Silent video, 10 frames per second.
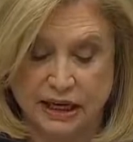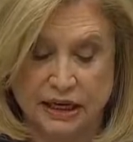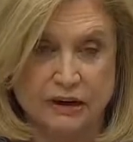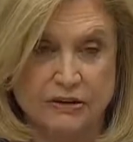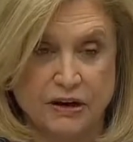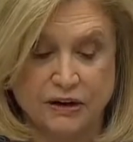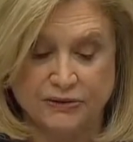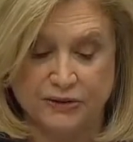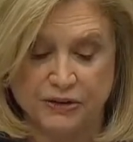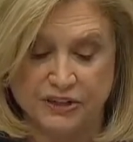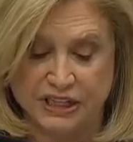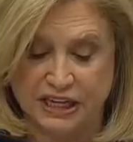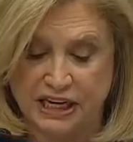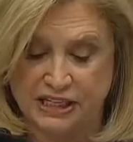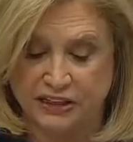Our, our first
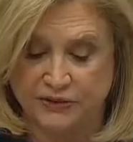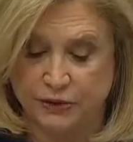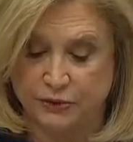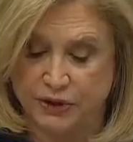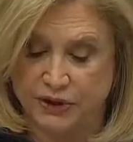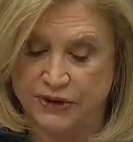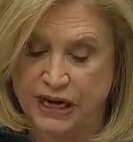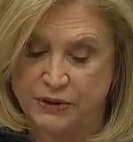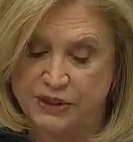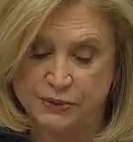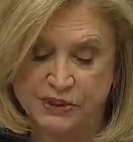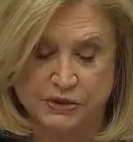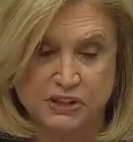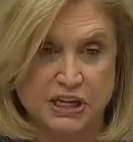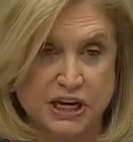case of coronavirus was
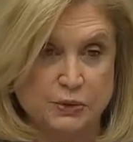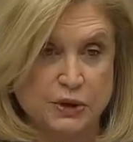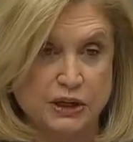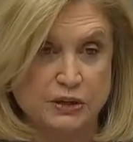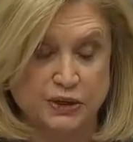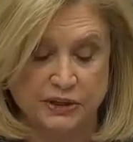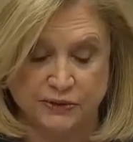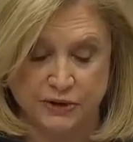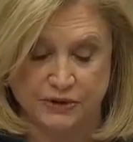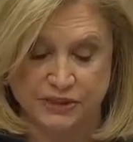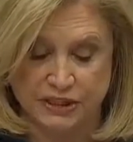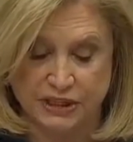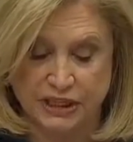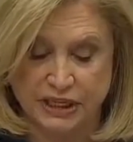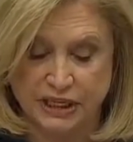on January 21st,
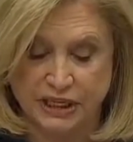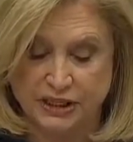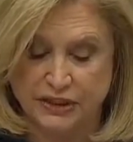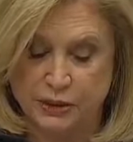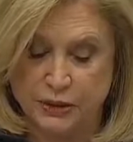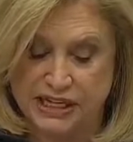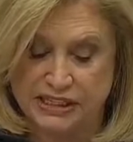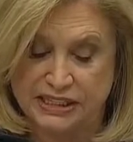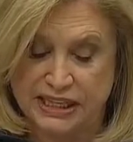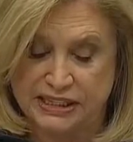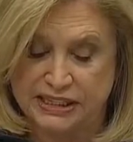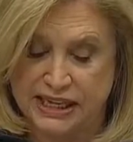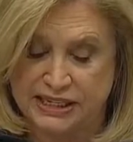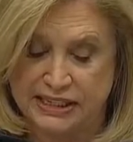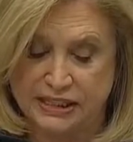and the U.S. has
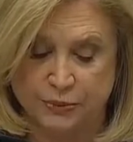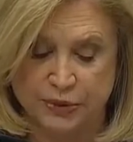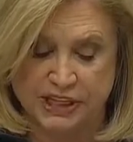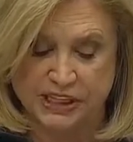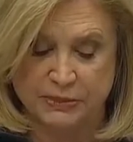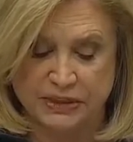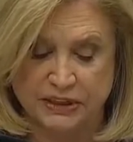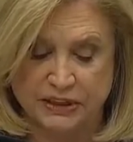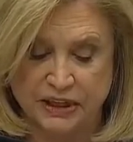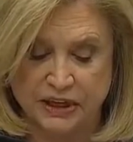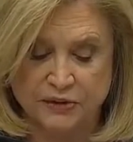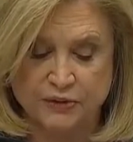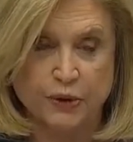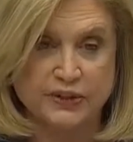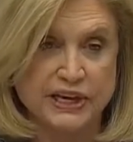tested approximately
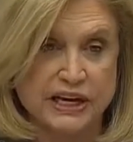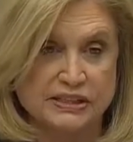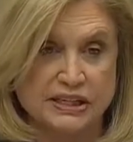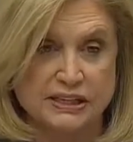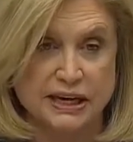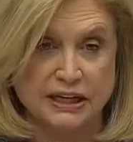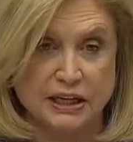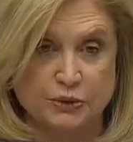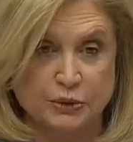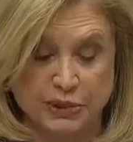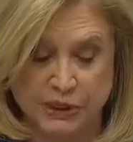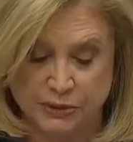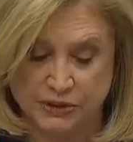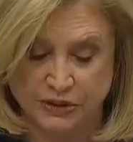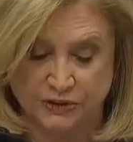4,900
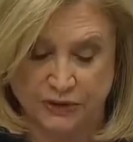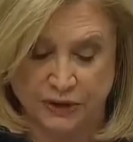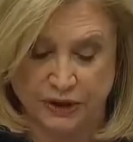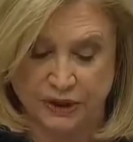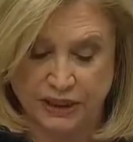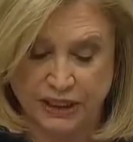people so far.